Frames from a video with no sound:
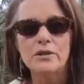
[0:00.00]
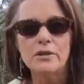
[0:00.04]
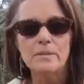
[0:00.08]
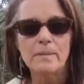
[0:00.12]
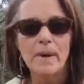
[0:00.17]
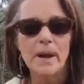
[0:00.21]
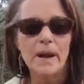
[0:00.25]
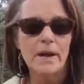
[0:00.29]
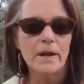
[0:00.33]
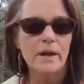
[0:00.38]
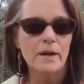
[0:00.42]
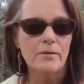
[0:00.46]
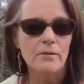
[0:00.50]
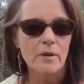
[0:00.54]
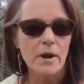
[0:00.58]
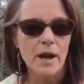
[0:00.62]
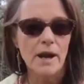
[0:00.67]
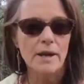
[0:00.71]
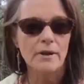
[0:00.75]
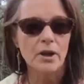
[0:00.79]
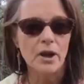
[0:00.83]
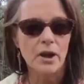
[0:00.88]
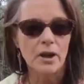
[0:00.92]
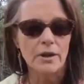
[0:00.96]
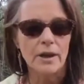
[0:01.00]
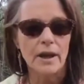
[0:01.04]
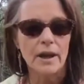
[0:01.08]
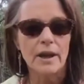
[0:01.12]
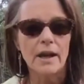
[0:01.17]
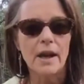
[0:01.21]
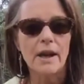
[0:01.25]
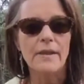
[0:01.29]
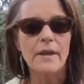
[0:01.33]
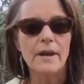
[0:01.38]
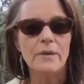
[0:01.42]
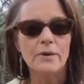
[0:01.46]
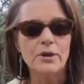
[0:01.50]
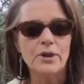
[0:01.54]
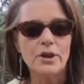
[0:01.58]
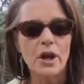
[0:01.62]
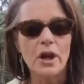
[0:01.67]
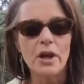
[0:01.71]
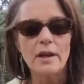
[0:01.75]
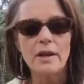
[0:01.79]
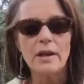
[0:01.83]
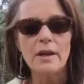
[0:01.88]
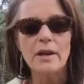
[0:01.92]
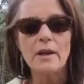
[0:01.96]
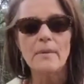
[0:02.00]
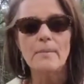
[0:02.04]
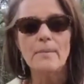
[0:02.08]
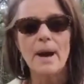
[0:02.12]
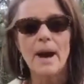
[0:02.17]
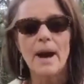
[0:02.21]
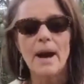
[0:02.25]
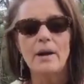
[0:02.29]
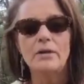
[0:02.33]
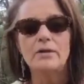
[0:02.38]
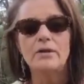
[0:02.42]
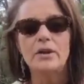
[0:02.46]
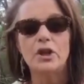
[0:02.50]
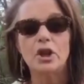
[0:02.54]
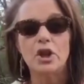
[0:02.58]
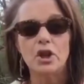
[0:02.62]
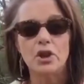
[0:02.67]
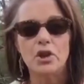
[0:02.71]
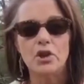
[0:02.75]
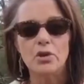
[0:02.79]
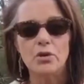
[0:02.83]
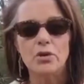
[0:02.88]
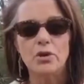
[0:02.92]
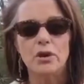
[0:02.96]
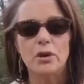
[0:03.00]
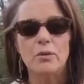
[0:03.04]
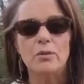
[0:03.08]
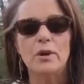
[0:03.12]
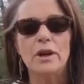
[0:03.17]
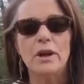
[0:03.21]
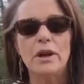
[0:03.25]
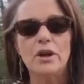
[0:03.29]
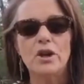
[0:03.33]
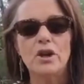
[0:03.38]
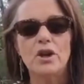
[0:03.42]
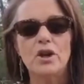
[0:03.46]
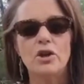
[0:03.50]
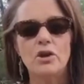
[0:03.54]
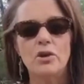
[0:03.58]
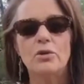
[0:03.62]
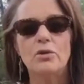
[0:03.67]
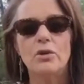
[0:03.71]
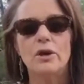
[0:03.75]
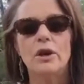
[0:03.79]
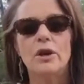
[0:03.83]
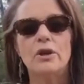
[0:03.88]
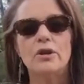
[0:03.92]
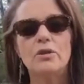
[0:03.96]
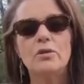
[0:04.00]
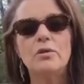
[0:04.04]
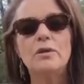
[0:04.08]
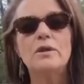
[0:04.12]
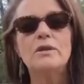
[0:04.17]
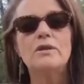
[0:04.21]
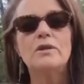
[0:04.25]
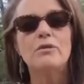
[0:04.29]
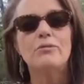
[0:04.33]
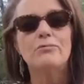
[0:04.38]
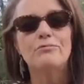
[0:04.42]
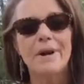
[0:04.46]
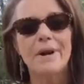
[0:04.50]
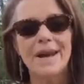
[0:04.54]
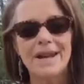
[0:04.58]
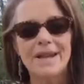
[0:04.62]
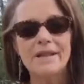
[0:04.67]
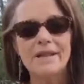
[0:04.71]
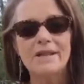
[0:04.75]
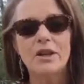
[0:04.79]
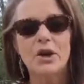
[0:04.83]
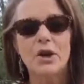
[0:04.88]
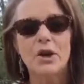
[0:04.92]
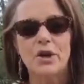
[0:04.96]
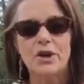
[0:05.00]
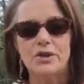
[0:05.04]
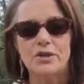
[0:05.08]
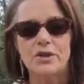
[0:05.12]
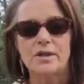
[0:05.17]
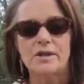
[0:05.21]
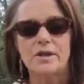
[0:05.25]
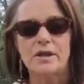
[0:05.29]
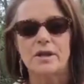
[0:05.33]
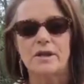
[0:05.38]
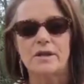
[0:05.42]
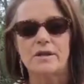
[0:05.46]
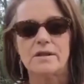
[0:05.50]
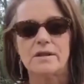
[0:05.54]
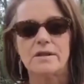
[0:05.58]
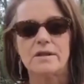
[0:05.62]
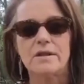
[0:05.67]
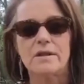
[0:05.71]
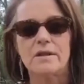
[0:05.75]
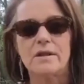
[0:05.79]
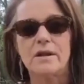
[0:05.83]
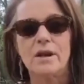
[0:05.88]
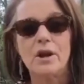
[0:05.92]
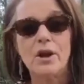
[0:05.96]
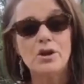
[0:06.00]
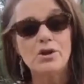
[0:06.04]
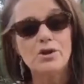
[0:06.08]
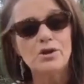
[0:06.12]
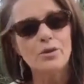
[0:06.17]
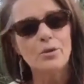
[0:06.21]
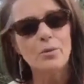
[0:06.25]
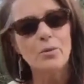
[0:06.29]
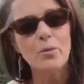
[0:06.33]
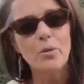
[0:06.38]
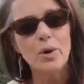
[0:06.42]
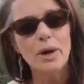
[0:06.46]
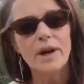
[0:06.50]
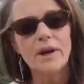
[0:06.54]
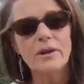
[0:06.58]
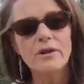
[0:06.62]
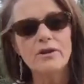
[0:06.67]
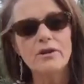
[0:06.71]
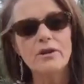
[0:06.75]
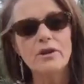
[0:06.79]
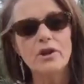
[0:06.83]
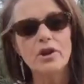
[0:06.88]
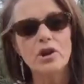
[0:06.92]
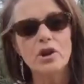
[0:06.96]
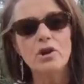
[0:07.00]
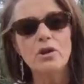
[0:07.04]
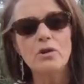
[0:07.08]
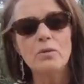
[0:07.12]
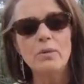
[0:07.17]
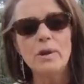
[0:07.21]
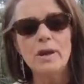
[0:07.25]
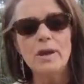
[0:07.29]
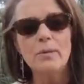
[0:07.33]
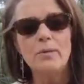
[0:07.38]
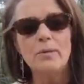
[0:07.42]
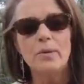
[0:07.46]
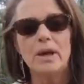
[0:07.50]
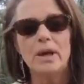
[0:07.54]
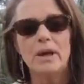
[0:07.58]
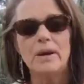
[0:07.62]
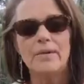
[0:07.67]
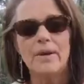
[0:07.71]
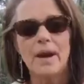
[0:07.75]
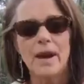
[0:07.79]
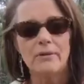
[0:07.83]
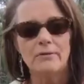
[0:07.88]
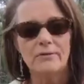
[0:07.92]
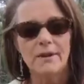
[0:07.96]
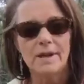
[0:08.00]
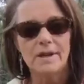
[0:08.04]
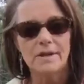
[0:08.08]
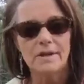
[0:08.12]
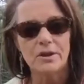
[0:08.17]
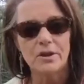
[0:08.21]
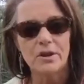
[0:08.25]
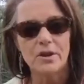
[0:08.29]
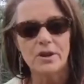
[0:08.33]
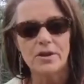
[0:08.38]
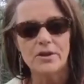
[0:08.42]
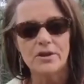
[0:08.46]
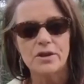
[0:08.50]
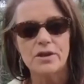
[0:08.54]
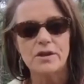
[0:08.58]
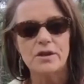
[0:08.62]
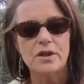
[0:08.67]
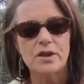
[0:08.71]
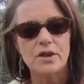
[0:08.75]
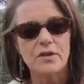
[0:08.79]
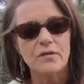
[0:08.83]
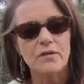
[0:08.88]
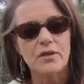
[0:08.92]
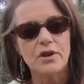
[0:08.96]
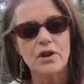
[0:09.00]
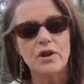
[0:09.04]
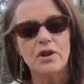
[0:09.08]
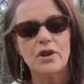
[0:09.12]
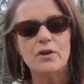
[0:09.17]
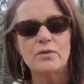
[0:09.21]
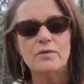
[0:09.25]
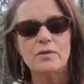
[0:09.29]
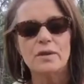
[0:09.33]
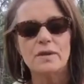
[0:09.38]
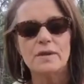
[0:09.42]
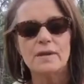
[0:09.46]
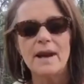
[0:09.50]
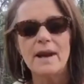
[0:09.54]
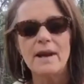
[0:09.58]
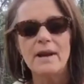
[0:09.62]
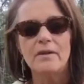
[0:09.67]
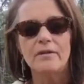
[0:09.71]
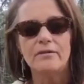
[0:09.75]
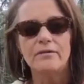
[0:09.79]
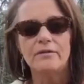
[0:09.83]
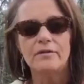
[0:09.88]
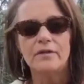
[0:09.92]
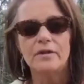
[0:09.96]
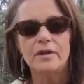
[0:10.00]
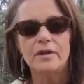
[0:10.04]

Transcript: Mary and Ron Holnick, and they were talking about the yuga. We're in a yuga. Yuga is a raising consciousness. So where do you want to be in that raising consciousness for your own self?